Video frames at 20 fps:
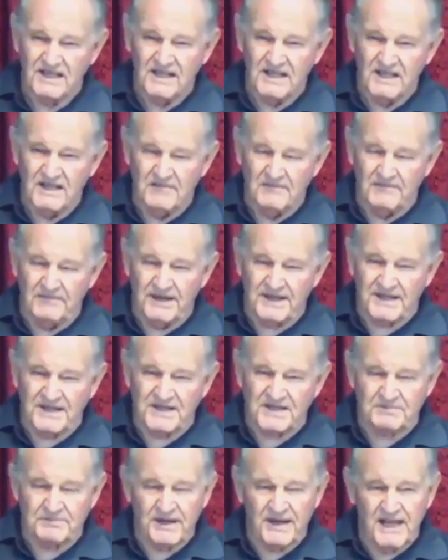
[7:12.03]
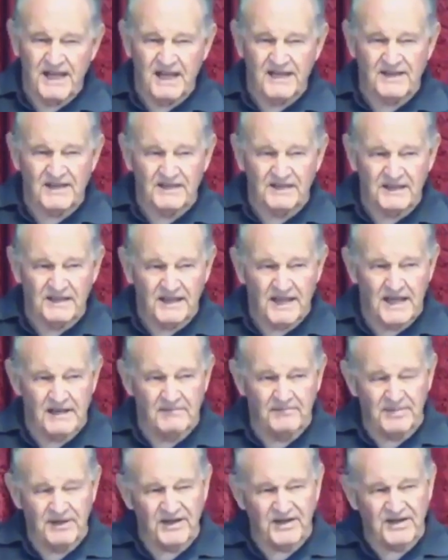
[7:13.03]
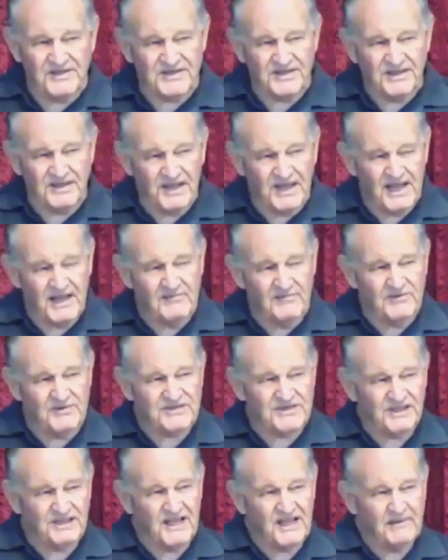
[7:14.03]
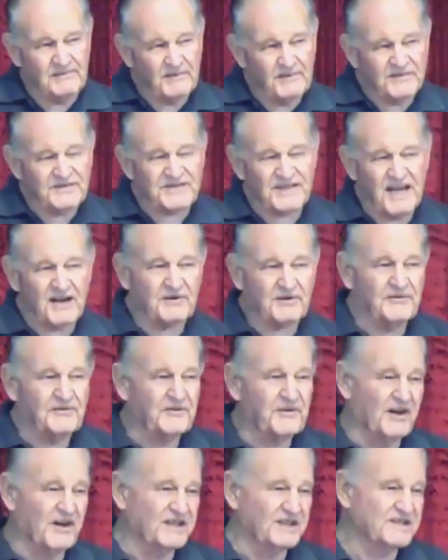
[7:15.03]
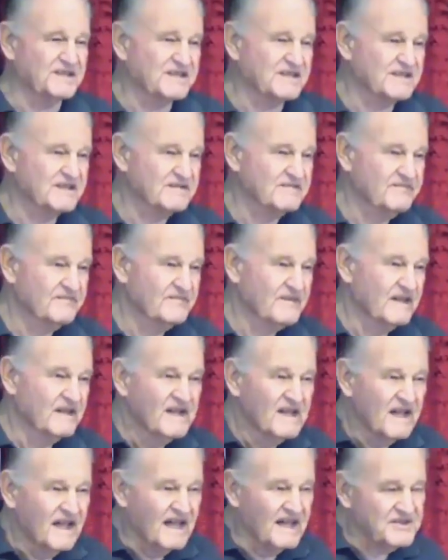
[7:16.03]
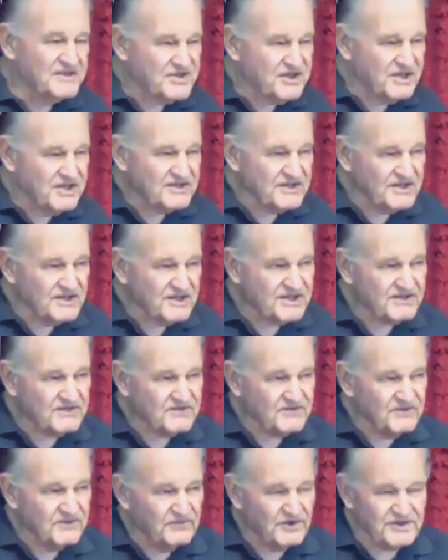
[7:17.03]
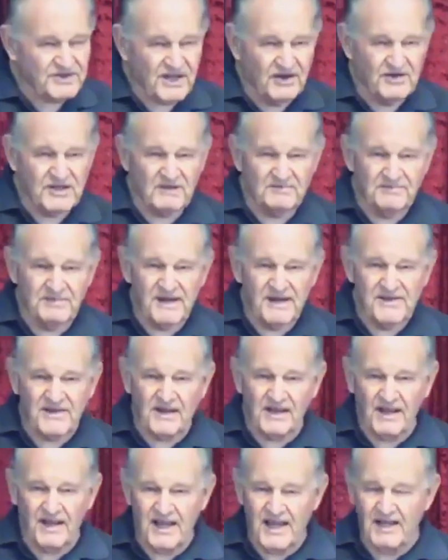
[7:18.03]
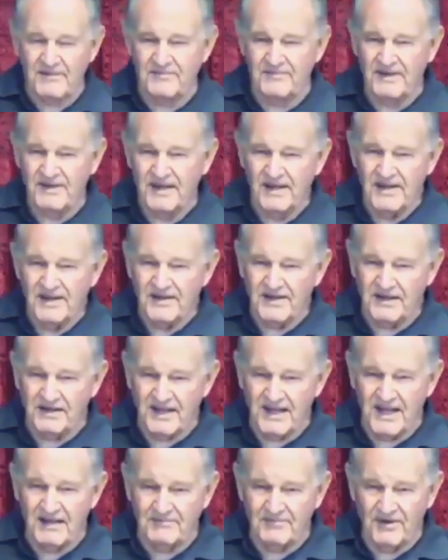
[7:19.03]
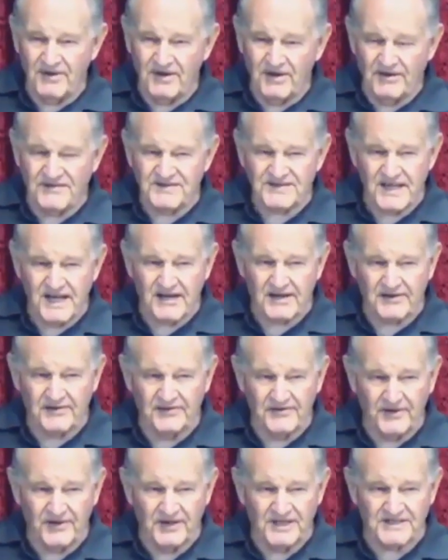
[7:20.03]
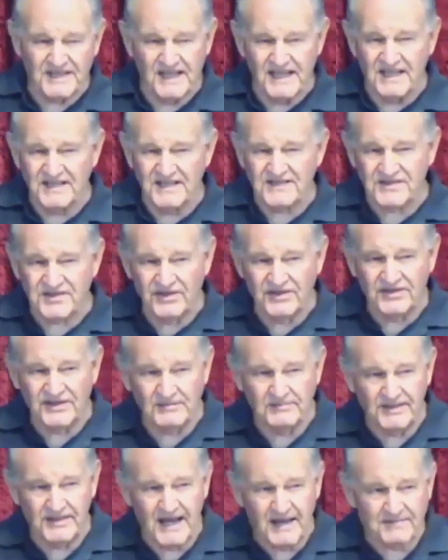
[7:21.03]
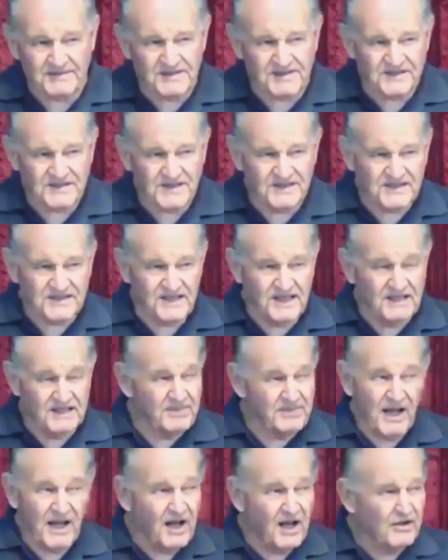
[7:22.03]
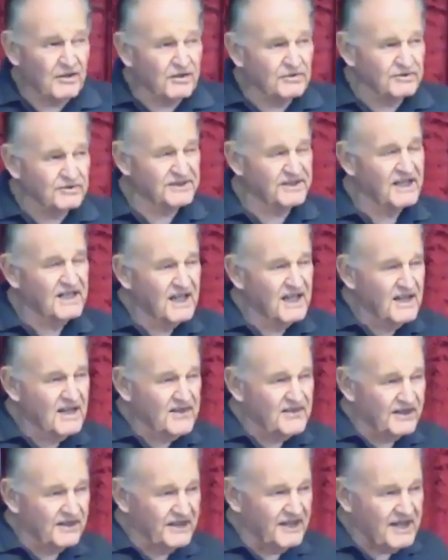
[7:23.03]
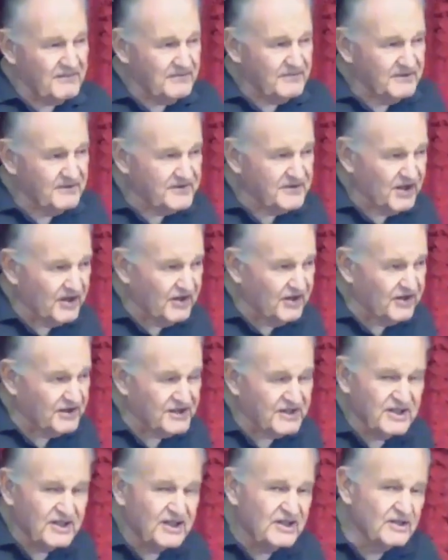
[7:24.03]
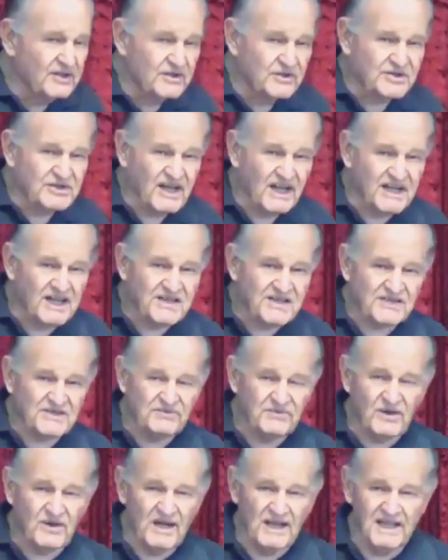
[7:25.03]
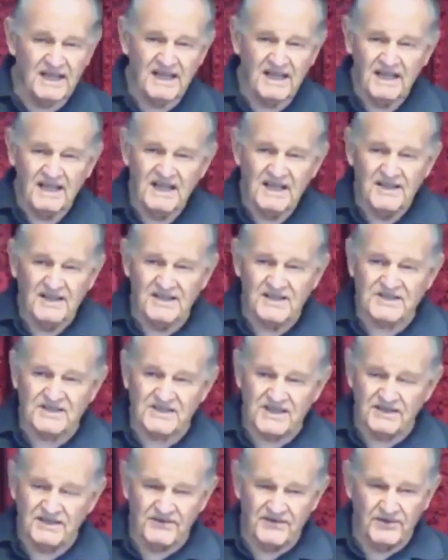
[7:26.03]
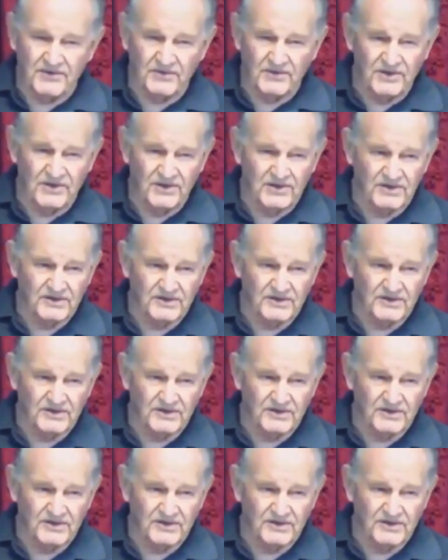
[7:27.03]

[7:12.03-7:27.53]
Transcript: but it's being the lamb, because the lamb was the lamb of sacrifice. And Jesus was going to be the lamb of sacrifice. As John the Baptist had said, "Behold, the Lamb of God who takes away the sin of the world."